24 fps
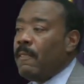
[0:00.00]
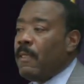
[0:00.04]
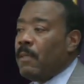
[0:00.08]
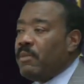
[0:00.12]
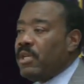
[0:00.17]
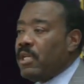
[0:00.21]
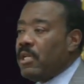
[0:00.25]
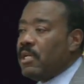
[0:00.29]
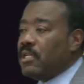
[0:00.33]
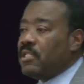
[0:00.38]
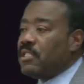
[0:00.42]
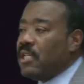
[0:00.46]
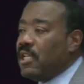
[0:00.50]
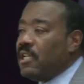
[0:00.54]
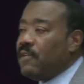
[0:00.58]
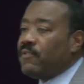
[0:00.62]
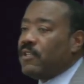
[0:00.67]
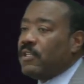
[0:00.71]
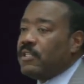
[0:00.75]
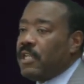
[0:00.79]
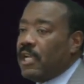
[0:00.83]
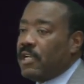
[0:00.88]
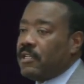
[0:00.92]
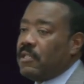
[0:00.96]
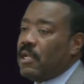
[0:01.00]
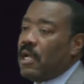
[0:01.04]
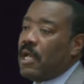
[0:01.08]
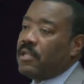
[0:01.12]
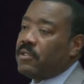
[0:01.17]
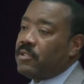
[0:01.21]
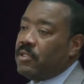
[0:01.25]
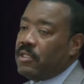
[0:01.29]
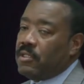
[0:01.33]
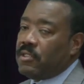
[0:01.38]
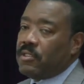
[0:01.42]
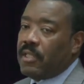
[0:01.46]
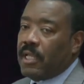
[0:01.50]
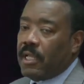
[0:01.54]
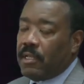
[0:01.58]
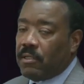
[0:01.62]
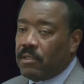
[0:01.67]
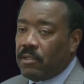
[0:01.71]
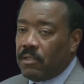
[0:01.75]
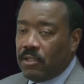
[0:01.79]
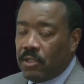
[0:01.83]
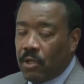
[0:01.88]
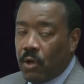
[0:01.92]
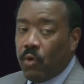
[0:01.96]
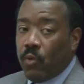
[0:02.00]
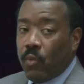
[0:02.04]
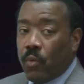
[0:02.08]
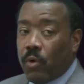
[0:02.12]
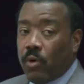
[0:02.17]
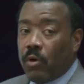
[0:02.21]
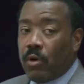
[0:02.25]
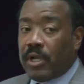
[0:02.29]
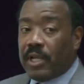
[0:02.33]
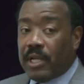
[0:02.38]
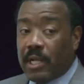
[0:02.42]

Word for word: because if the technologies that don't work,